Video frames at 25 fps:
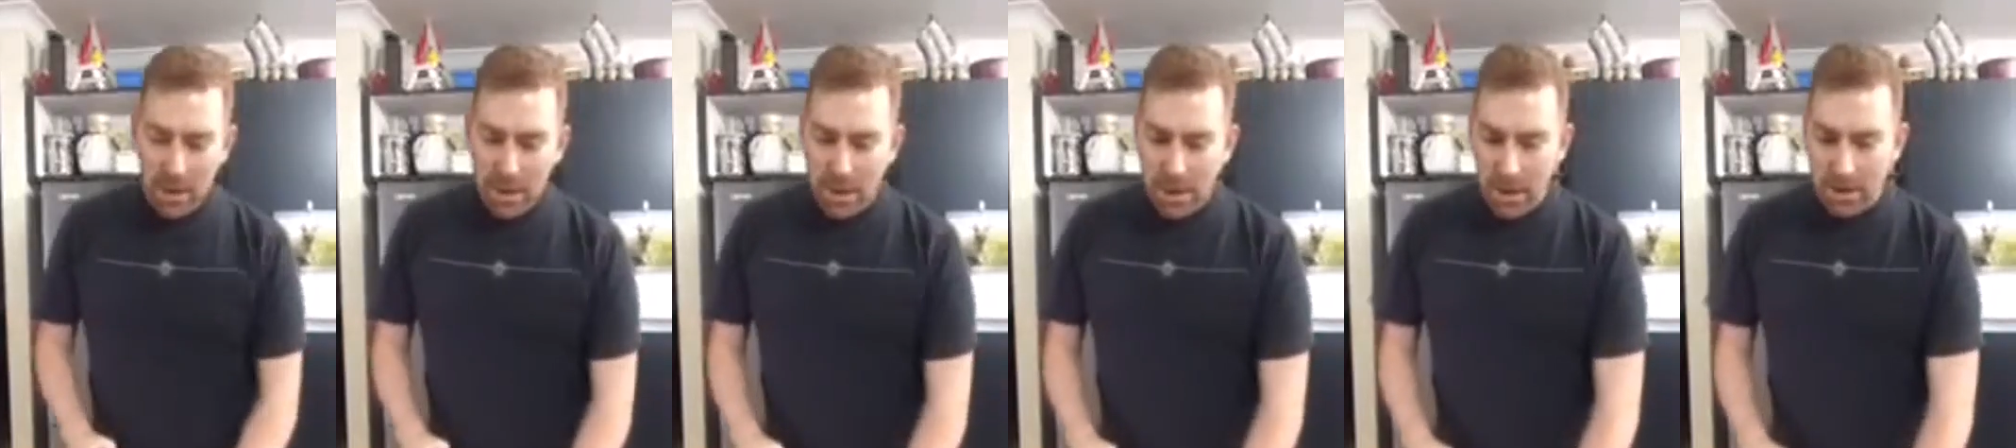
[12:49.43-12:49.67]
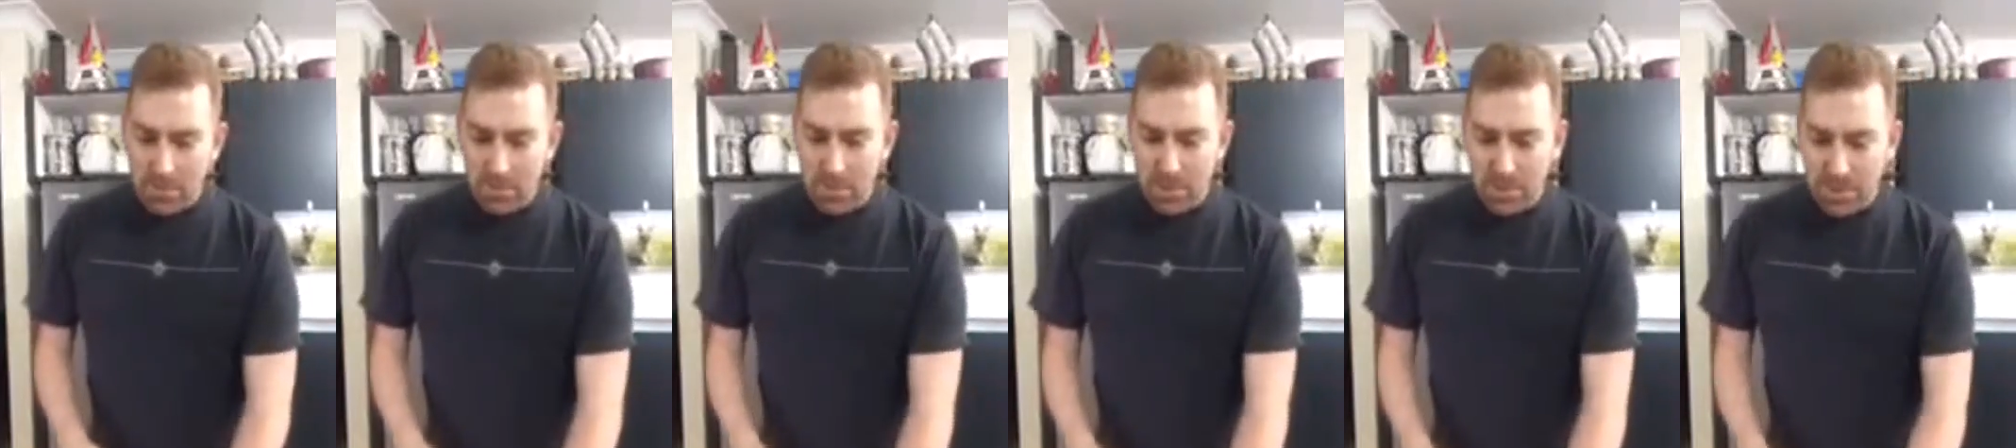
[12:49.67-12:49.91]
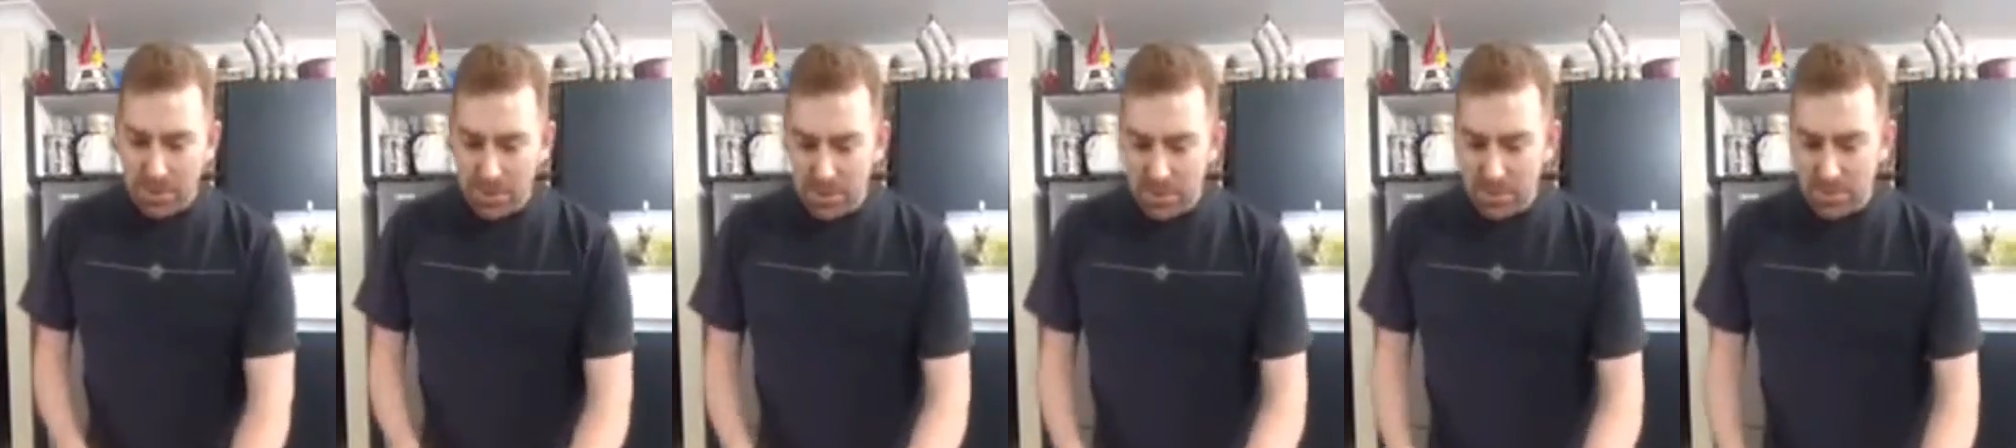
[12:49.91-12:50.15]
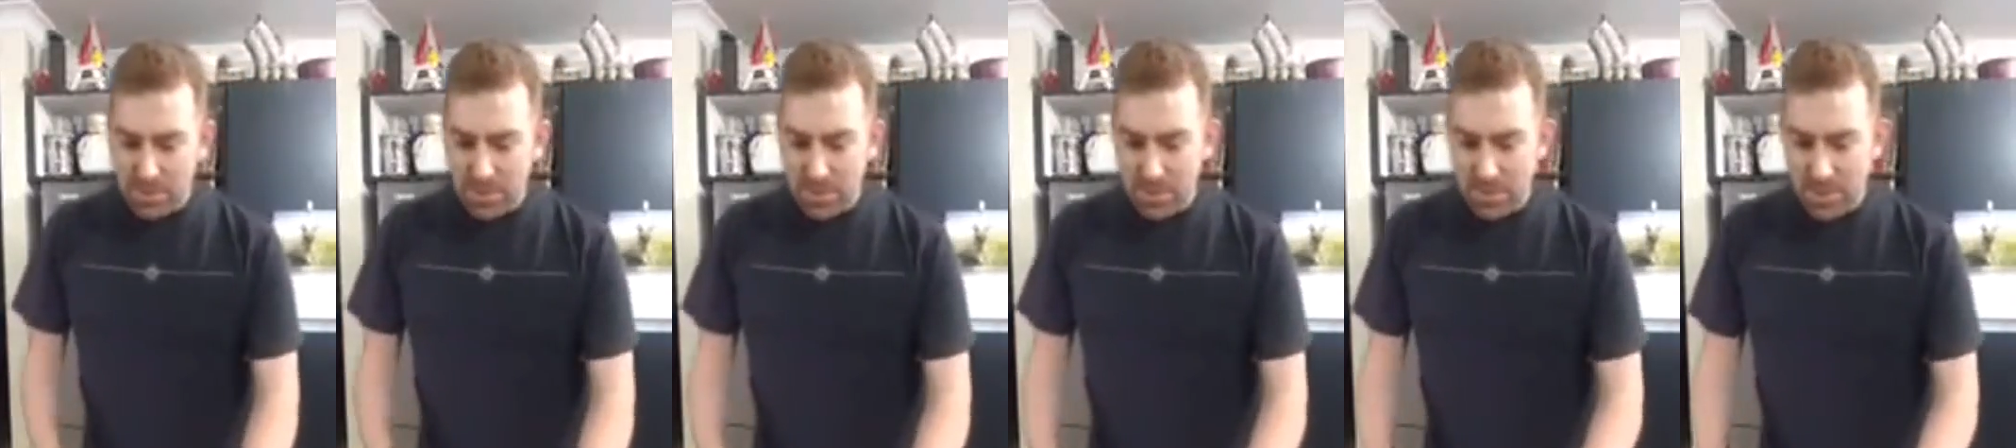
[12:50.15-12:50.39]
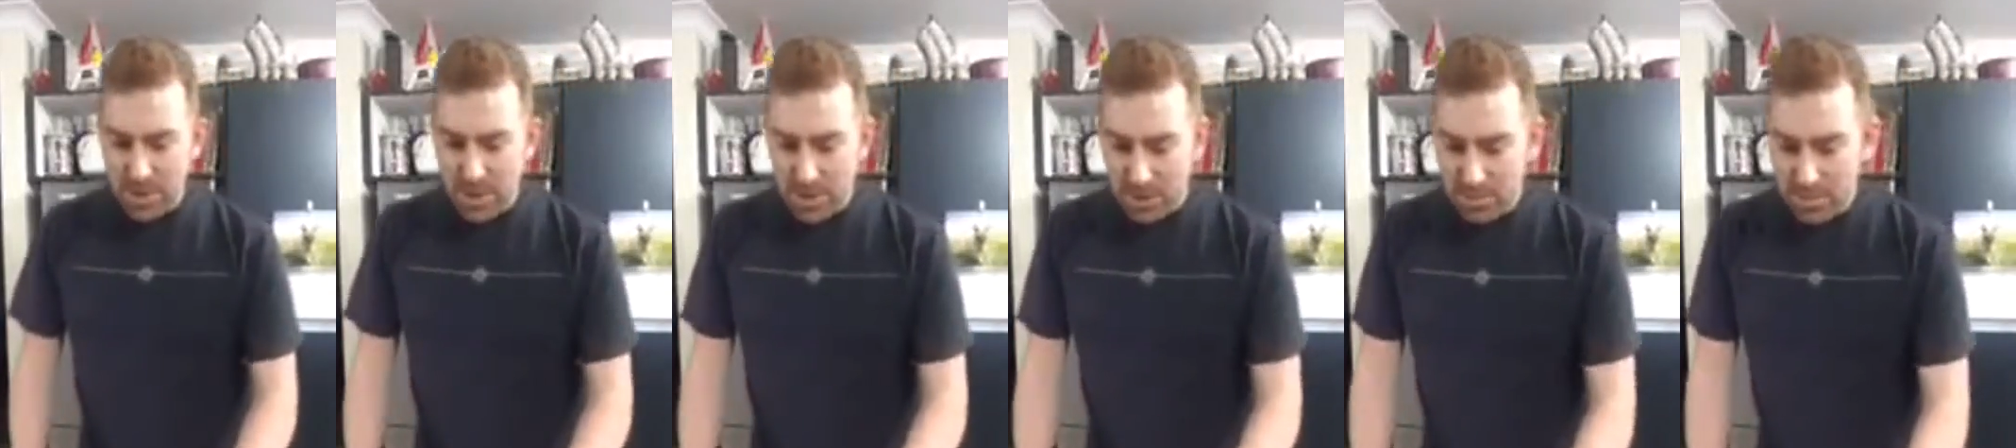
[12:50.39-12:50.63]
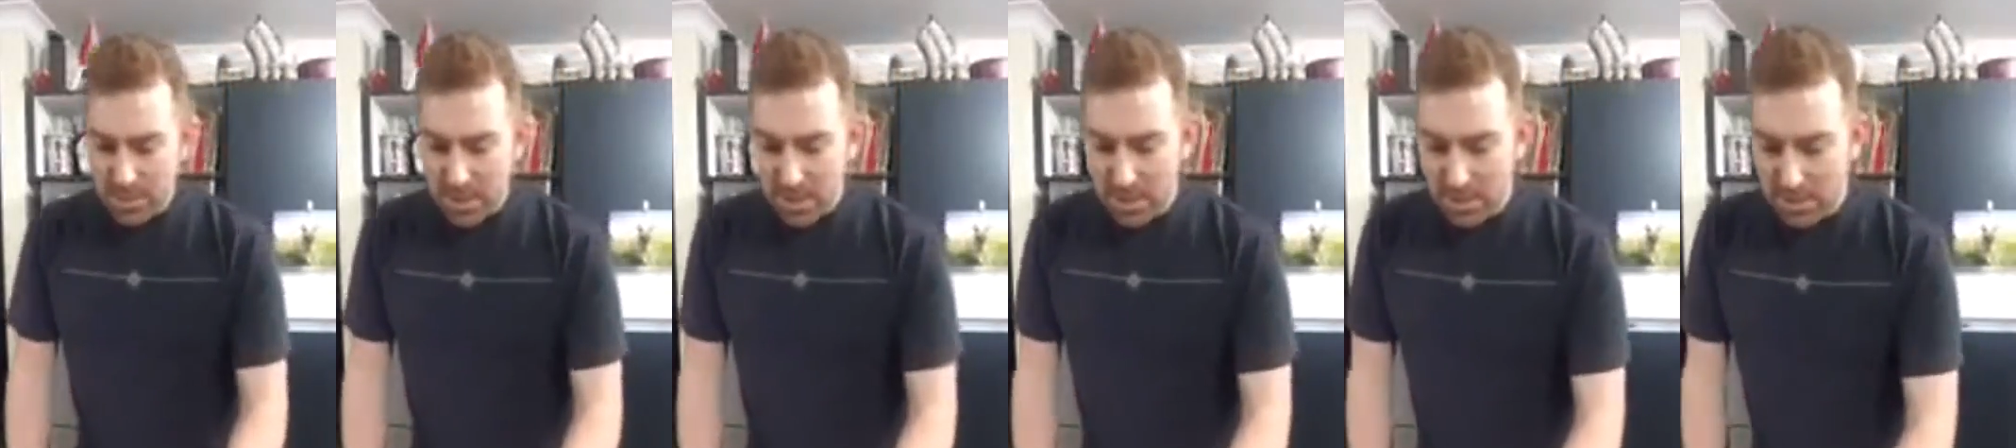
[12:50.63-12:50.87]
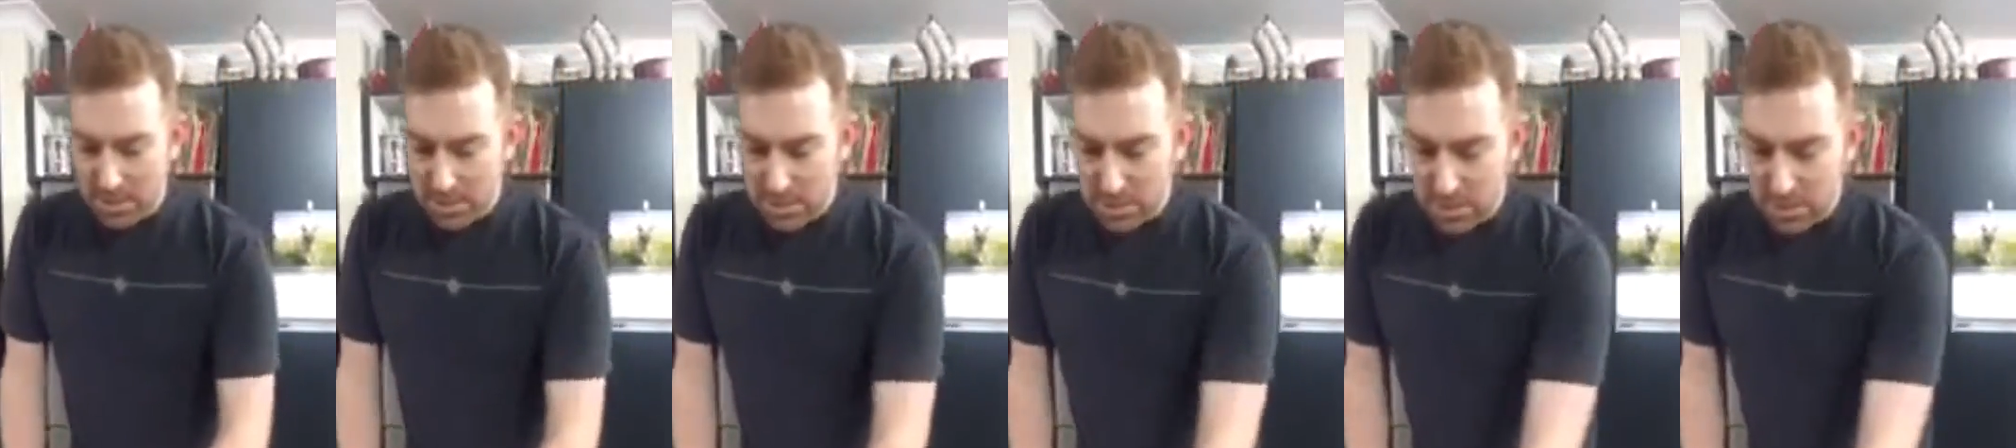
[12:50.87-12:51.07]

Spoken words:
and once it's firmed up it